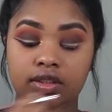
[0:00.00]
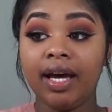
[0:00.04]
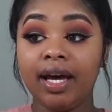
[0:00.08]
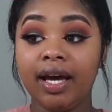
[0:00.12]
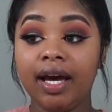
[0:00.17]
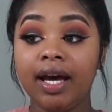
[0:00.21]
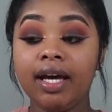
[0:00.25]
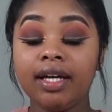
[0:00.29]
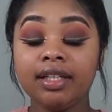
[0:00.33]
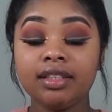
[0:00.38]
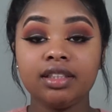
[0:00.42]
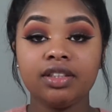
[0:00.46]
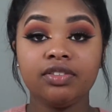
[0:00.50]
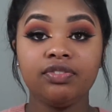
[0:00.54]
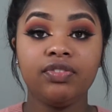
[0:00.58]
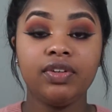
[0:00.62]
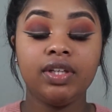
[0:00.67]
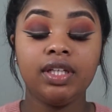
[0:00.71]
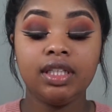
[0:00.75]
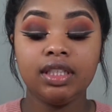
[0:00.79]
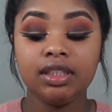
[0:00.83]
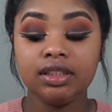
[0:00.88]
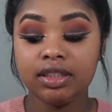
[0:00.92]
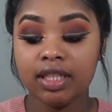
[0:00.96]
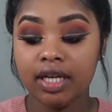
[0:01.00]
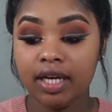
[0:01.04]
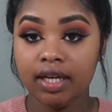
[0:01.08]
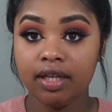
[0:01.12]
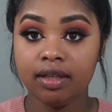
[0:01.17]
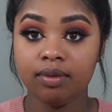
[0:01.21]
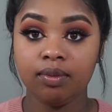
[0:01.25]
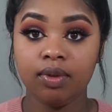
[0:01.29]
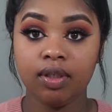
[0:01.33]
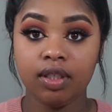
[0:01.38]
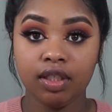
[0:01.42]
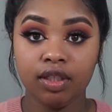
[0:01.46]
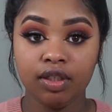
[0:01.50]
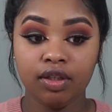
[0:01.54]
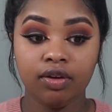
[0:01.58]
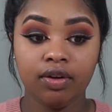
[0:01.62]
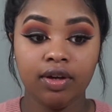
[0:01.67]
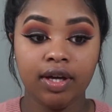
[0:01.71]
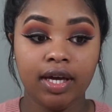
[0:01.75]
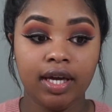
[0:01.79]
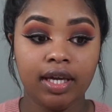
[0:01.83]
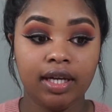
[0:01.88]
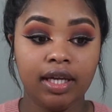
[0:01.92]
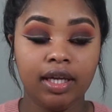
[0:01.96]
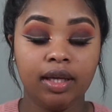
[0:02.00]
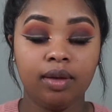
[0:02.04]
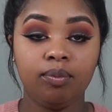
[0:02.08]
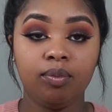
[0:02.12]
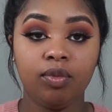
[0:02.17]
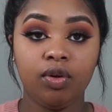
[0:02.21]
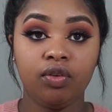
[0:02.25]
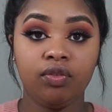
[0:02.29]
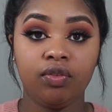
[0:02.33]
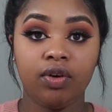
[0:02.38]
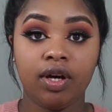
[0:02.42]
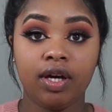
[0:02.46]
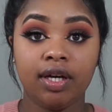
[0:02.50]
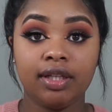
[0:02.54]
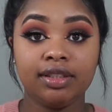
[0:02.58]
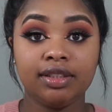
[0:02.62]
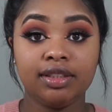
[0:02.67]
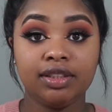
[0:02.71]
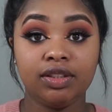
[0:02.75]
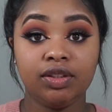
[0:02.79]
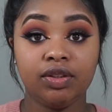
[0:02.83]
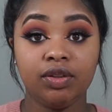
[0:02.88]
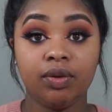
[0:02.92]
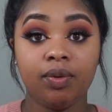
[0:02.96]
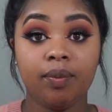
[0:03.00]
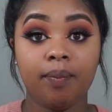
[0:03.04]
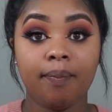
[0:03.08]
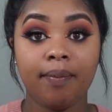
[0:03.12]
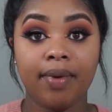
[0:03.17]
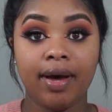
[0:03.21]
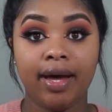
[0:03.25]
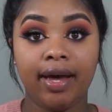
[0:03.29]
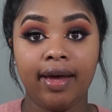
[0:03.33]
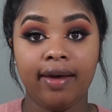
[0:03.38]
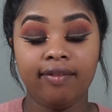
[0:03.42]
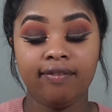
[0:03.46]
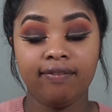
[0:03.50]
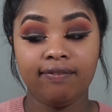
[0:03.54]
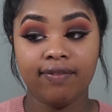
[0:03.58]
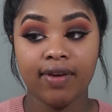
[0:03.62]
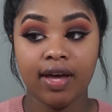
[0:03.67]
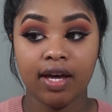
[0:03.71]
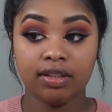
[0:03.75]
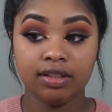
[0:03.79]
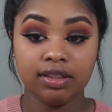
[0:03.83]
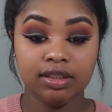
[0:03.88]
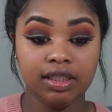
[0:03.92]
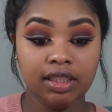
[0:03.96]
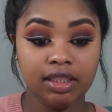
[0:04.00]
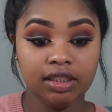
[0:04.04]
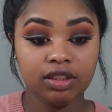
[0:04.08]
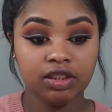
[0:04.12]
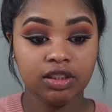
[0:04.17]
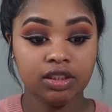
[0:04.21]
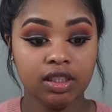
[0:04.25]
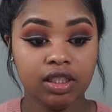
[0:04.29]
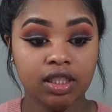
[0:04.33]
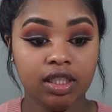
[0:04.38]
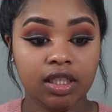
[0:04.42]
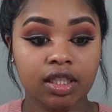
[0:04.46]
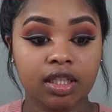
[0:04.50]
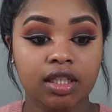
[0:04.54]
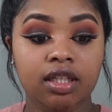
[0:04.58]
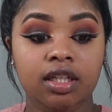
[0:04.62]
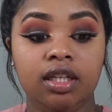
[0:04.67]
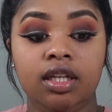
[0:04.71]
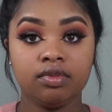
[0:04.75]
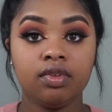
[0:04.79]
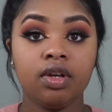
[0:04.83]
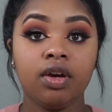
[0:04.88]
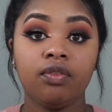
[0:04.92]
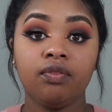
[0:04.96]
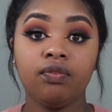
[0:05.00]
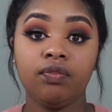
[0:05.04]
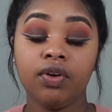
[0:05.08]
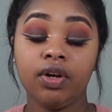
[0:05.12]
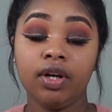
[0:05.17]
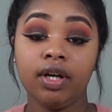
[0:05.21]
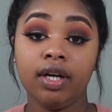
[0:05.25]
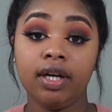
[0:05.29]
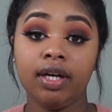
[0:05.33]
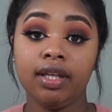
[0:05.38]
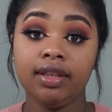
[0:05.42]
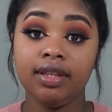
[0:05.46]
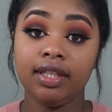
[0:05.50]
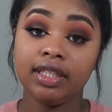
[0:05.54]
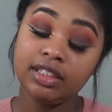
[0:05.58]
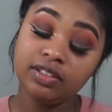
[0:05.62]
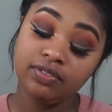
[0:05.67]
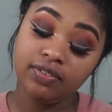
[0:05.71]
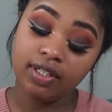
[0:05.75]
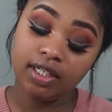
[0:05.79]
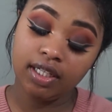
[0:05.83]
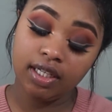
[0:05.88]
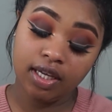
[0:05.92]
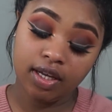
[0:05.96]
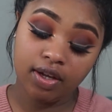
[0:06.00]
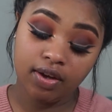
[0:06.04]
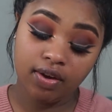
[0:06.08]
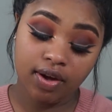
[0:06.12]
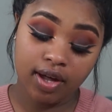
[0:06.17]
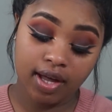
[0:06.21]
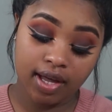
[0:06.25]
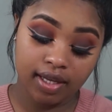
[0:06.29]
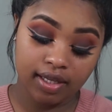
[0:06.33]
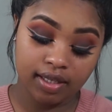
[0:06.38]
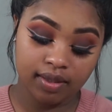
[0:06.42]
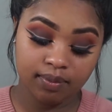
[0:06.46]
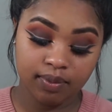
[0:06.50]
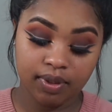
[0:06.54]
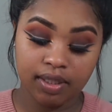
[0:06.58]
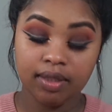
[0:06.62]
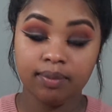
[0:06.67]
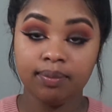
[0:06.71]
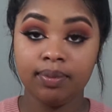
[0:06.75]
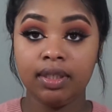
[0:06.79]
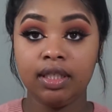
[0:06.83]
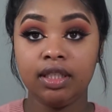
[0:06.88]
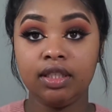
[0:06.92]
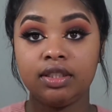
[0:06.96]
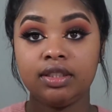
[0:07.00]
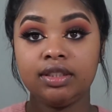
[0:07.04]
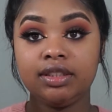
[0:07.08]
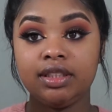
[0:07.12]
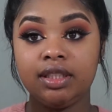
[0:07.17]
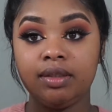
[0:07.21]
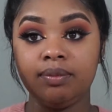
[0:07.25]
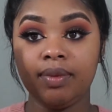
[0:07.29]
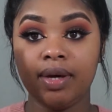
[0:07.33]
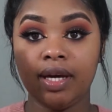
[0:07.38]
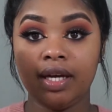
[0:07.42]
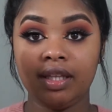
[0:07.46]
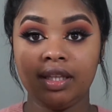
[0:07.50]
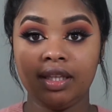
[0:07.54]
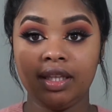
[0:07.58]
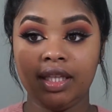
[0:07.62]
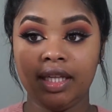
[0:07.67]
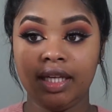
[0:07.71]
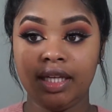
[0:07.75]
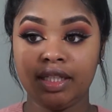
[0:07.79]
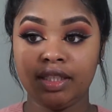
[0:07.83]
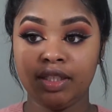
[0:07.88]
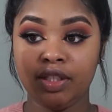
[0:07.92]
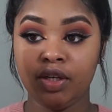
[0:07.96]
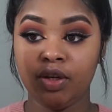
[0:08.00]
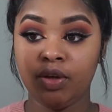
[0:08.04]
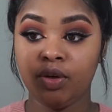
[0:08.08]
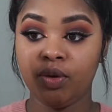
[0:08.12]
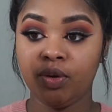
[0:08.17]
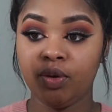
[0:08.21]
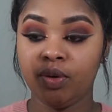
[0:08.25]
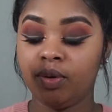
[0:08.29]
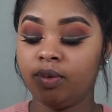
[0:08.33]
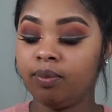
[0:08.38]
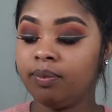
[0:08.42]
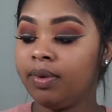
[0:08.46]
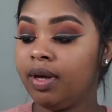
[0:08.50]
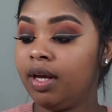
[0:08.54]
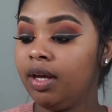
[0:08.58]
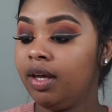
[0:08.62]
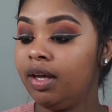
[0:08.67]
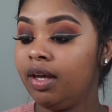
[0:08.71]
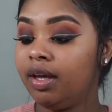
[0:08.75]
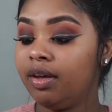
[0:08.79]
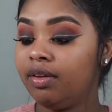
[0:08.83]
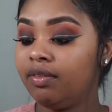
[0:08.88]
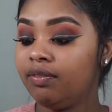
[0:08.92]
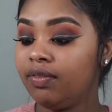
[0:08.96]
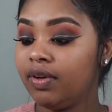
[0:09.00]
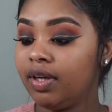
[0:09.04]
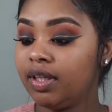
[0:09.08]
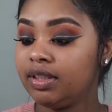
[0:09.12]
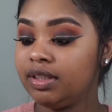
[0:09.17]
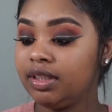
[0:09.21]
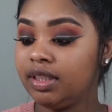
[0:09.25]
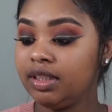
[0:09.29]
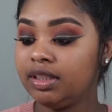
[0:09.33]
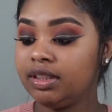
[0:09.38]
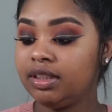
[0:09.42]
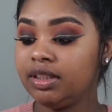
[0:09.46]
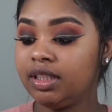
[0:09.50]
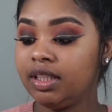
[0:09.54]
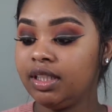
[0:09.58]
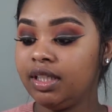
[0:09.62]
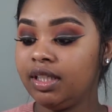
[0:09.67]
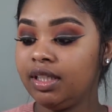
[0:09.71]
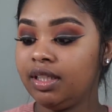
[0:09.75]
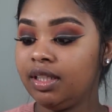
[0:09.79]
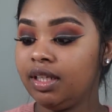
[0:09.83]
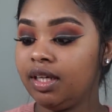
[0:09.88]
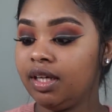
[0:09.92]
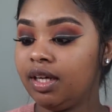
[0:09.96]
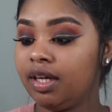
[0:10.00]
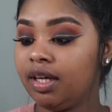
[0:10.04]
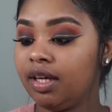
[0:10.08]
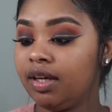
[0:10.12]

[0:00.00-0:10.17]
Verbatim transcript: My eyes are finished. I am going to go ahead and move on to my foundation. For this video, I am going to be using my Lancome foundation.